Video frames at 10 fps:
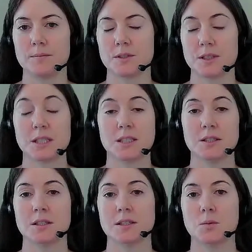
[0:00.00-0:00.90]

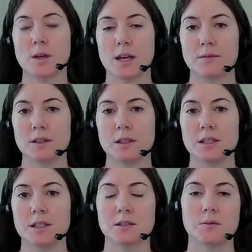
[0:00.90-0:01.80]
statistics, we have a
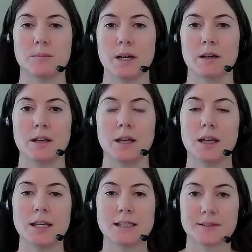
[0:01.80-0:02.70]
list of about
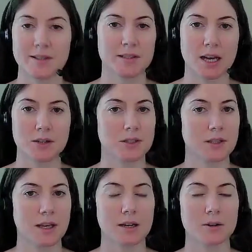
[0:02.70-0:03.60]

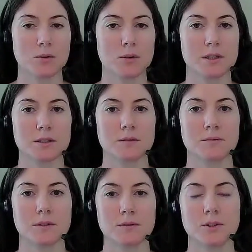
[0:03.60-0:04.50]
6,000 categories
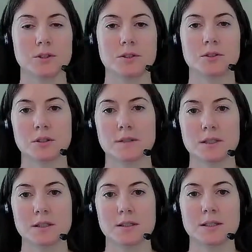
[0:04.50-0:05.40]
of goods and
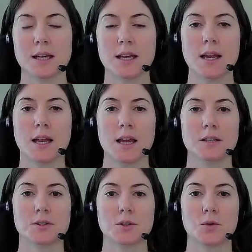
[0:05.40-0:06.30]
services.
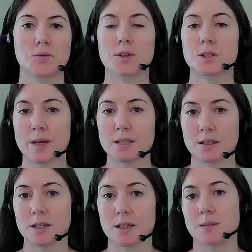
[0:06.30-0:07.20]
And so for the space
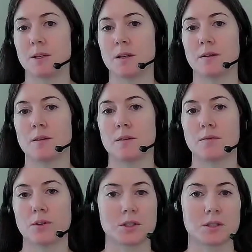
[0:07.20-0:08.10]
economy, the
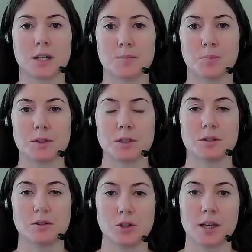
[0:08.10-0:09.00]
first step was
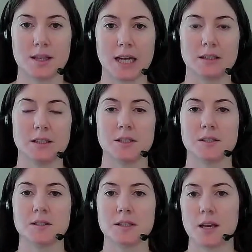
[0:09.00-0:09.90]
to look at that
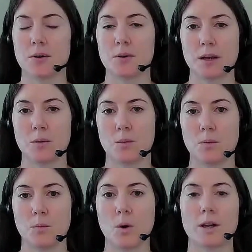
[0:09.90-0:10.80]
list and say, okay,
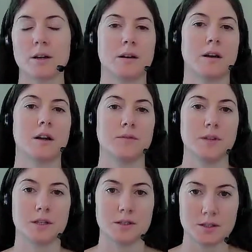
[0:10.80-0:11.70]
what of
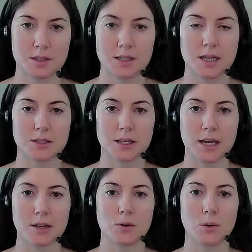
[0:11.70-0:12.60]
these 6,000
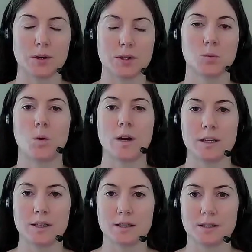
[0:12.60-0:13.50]
categories,
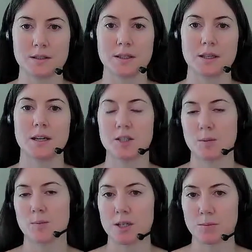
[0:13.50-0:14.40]
what is a
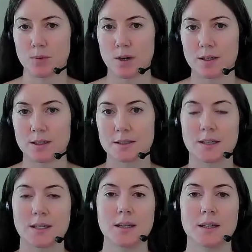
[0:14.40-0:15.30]
space product?
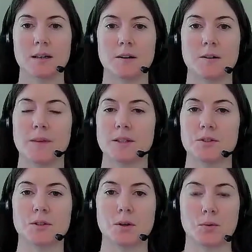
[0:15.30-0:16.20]

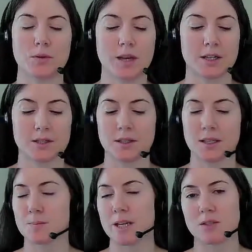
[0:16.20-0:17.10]
And so things
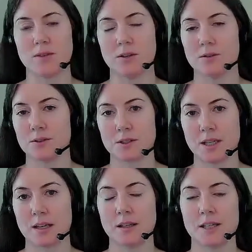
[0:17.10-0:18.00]
like space vehicles and
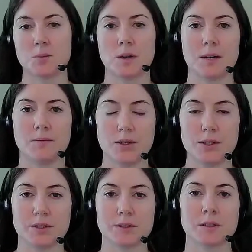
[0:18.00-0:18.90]
satellites were
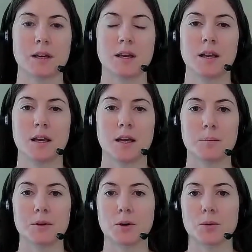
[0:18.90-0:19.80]
obvious,
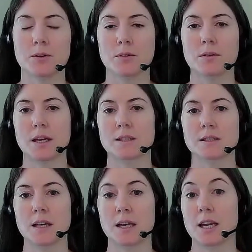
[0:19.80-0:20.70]
but there were other
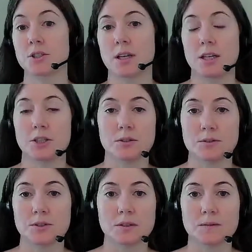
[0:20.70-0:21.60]
things like
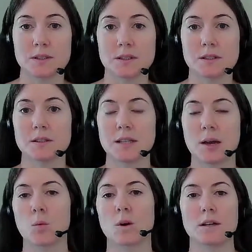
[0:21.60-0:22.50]
educational services
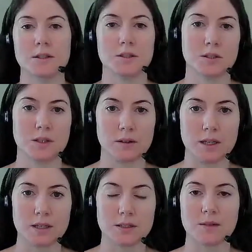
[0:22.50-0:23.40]
that weren't
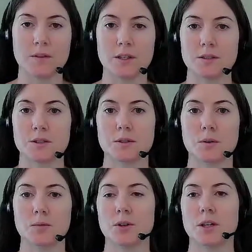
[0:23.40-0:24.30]
necessarily as obvious.
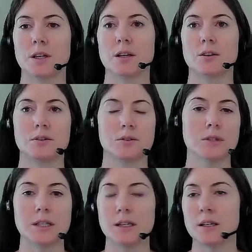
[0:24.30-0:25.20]
So if you're getting a
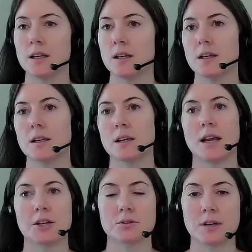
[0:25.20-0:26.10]
degree in
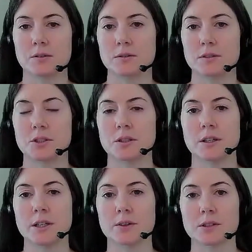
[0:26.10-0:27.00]
astronautical
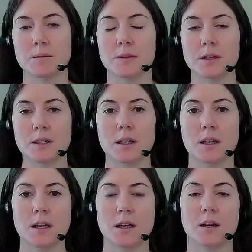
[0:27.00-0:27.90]
engineering or something,
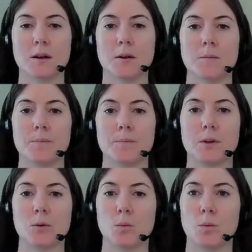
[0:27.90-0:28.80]

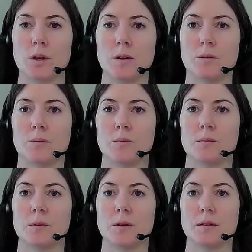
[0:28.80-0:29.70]
we
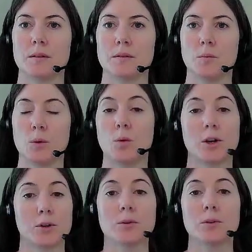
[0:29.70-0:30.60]

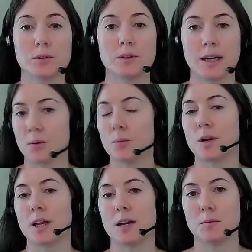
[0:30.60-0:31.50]
wanted to include that. We
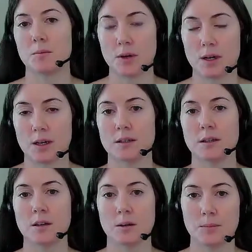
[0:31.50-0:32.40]
want to have a broad,
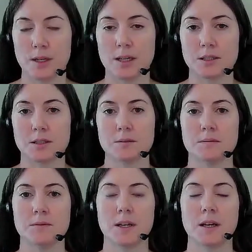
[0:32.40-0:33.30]

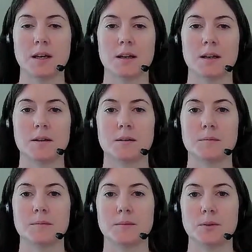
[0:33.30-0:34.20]
comprehensive
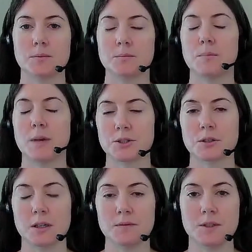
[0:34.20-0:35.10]

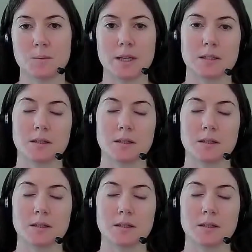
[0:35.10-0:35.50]
measure of the space